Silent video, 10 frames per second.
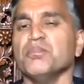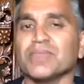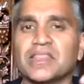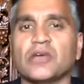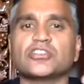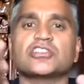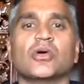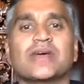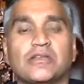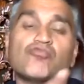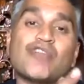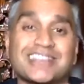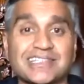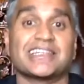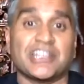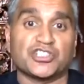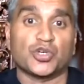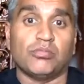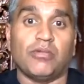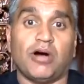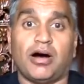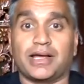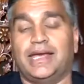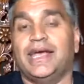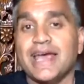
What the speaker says: they'll just look at the residential market